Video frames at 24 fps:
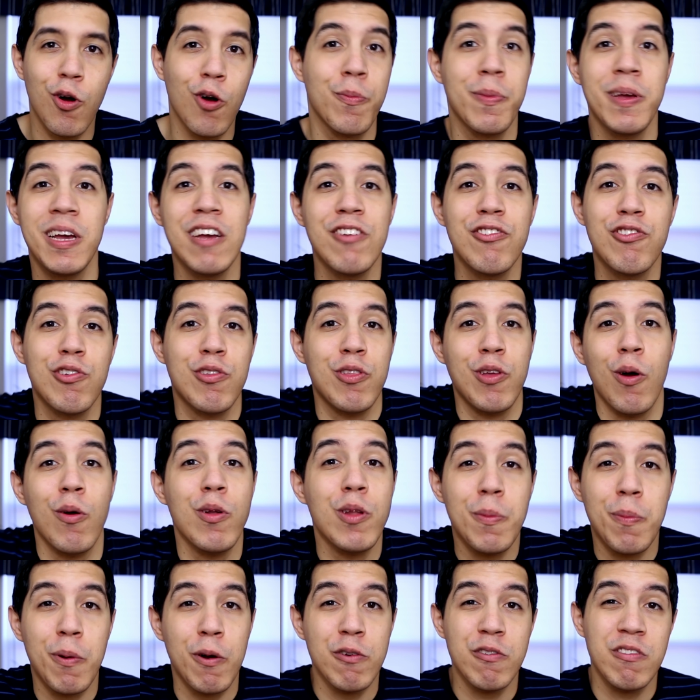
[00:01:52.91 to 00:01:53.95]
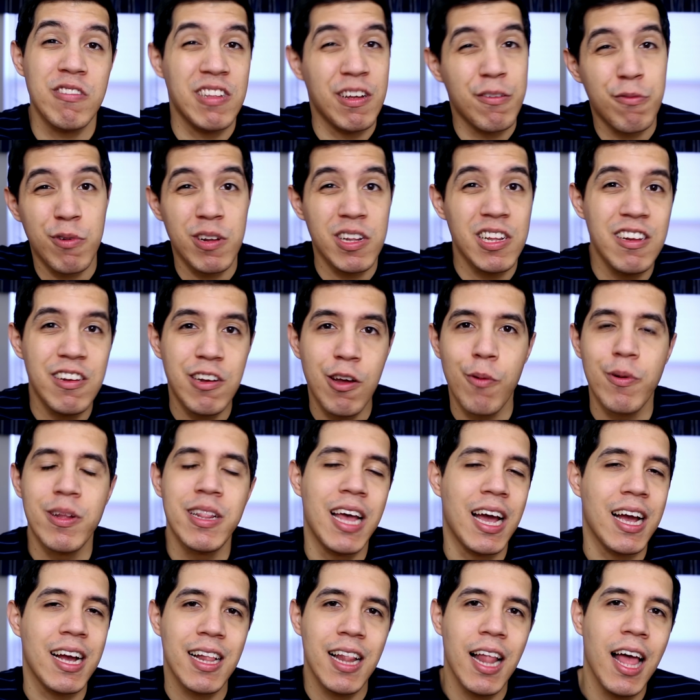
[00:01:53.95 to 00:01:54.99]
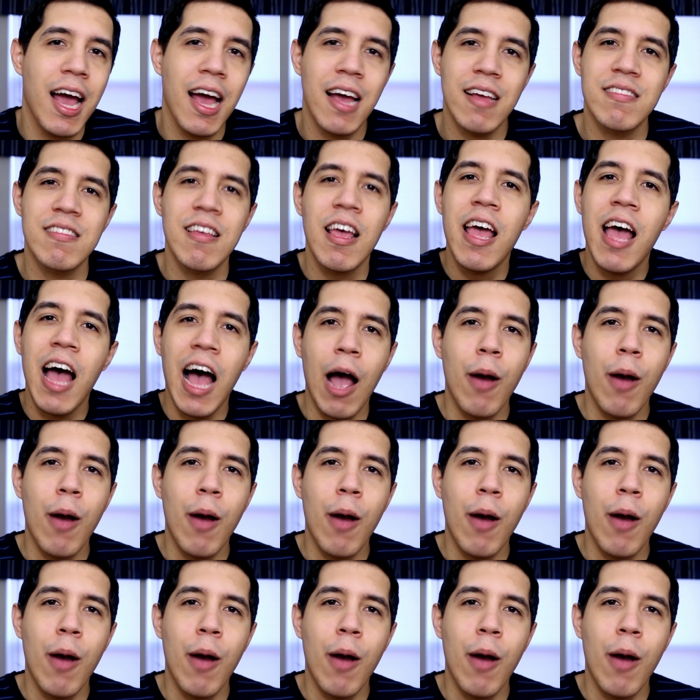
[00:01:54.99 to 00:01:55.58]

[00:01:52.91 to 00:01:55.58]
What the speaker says: or because you're the only person they really know in that class,